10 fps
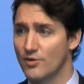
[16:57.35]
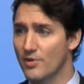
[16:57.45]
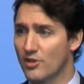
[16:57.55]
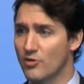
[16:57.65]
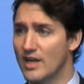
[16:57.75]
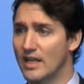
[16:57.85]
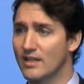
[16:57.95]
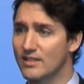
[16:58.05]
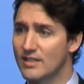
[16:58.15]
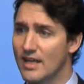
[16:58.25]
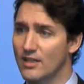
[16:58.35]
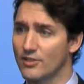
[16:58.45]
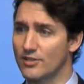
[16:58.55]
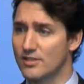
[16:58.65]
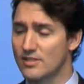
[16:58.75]
with training
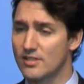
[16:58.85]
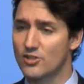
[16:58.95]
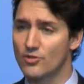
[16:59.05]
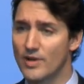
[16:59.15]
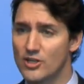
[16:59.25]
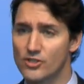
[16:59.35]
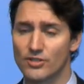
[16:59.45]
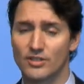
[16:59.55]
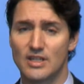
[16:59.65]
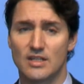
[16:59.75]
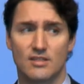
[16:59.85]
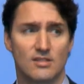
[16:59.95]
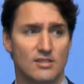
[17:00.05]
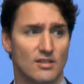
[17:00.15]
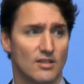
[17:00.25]
tailored to situational
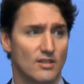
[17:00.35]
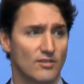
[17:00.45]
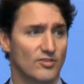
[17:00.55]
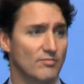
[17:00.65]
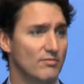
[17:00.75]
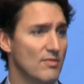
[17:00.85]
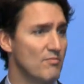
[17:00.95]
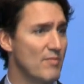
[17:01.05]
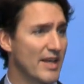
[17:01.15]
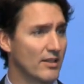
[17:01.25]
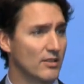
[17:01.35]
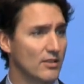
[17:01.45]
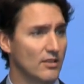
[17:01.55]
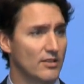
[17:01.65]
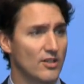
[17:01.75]
needs, from
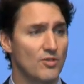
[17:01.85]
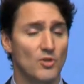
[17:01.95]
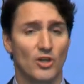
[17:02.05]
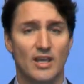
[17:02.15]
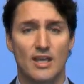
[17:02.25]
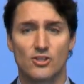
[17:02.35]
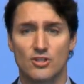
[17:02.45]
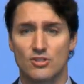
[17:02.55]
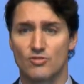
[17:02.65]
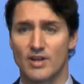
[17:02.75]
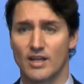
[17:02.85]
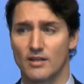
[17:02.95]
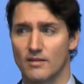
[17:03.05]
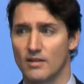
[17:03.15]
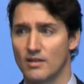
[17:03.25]
medical and communications
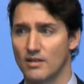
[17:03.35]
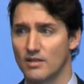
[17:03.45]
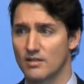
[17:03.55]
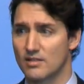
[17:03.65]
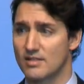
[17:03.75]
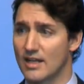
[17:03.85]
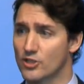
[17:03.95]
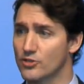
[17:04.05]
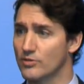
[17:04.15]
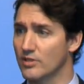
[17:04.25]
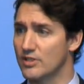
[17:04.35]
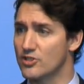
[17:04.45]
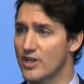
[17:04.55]
training to sexual and